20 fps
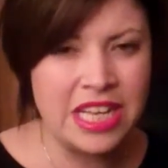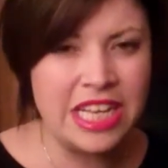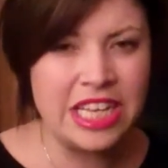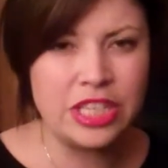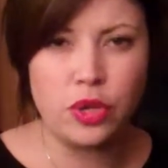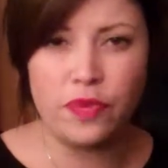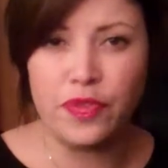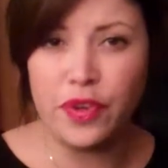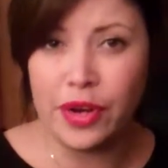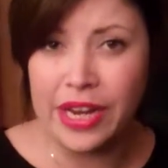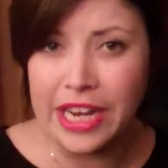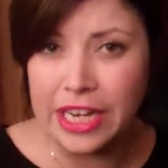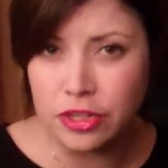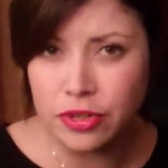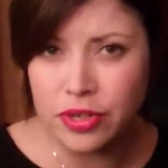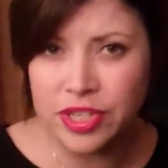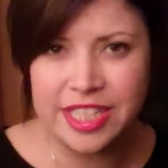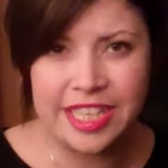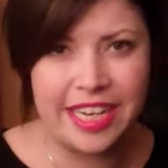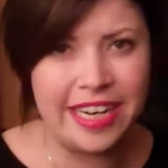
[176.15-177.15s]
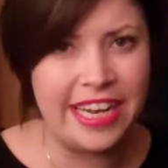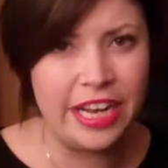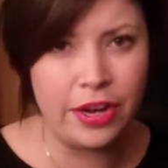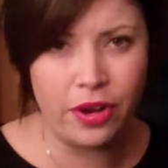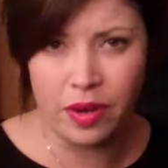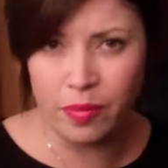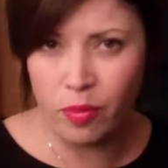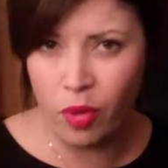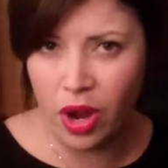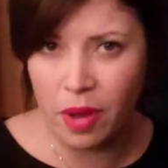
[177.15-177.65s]
So if you're interested in
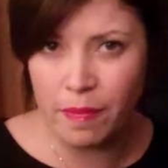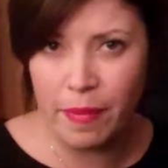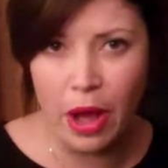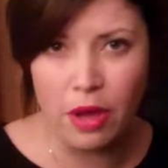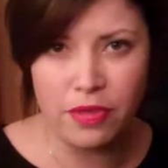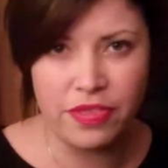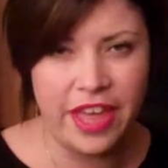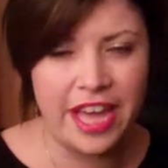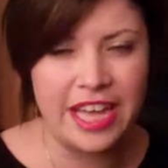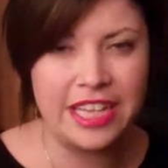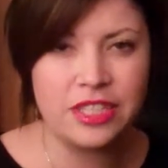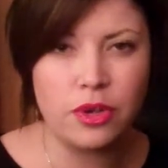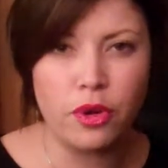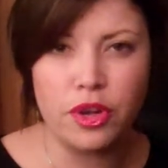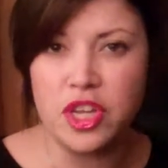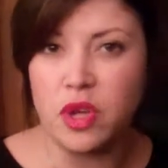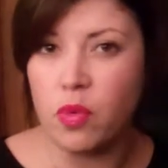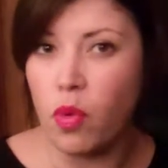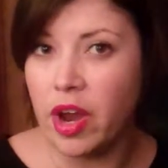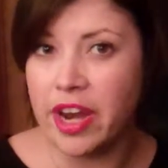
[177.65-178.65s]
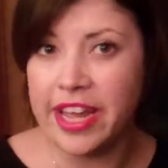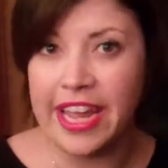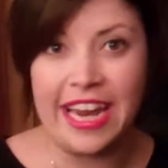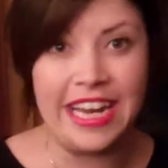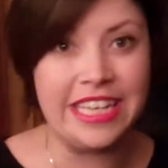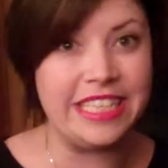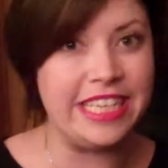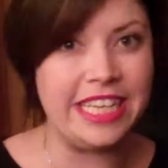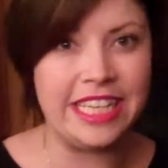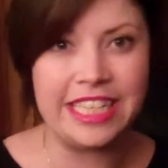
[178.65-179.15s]
hearing more about this or you want to get
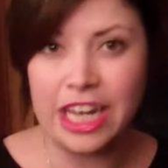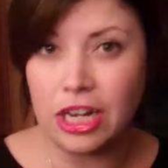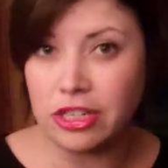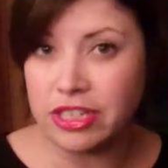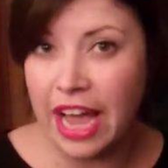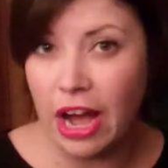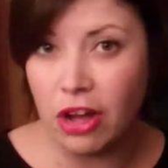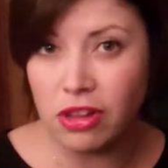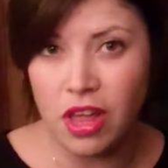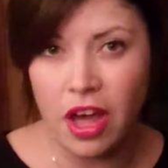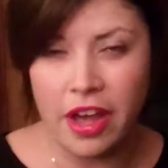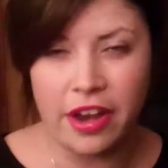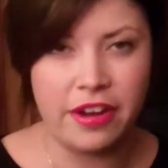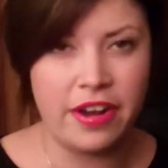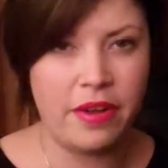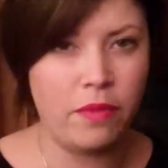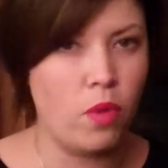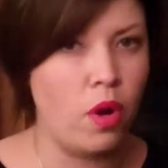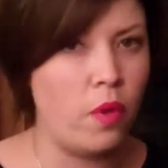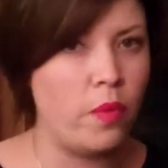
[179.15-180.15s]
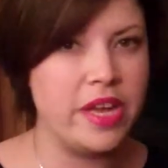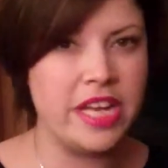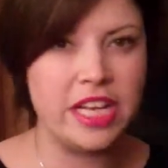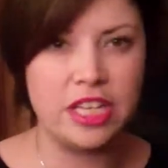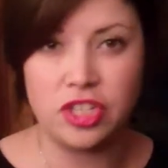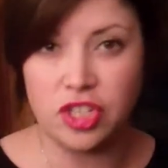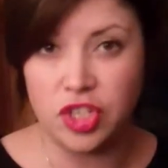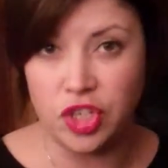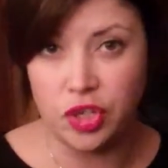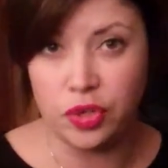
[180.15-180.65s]
a detailed outline on what we
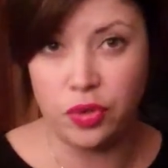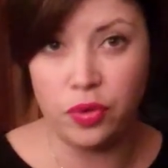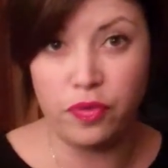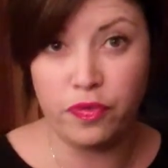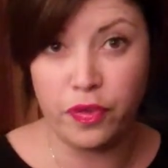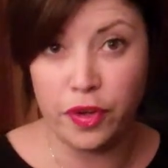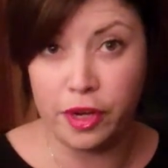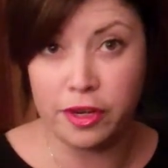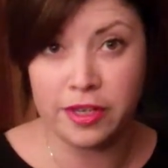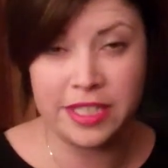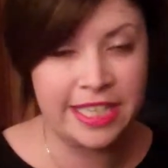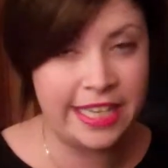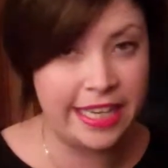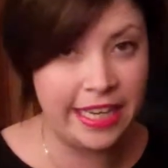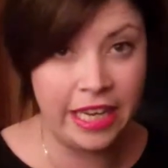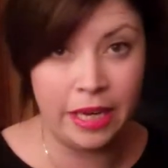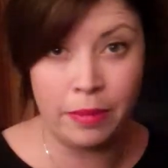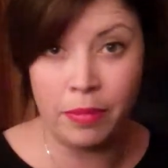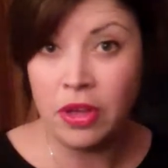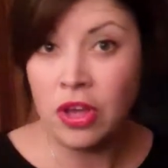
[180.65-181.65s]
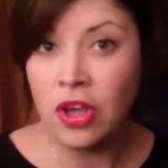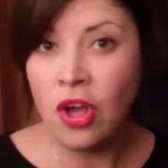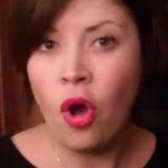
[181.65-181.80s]
can do for your team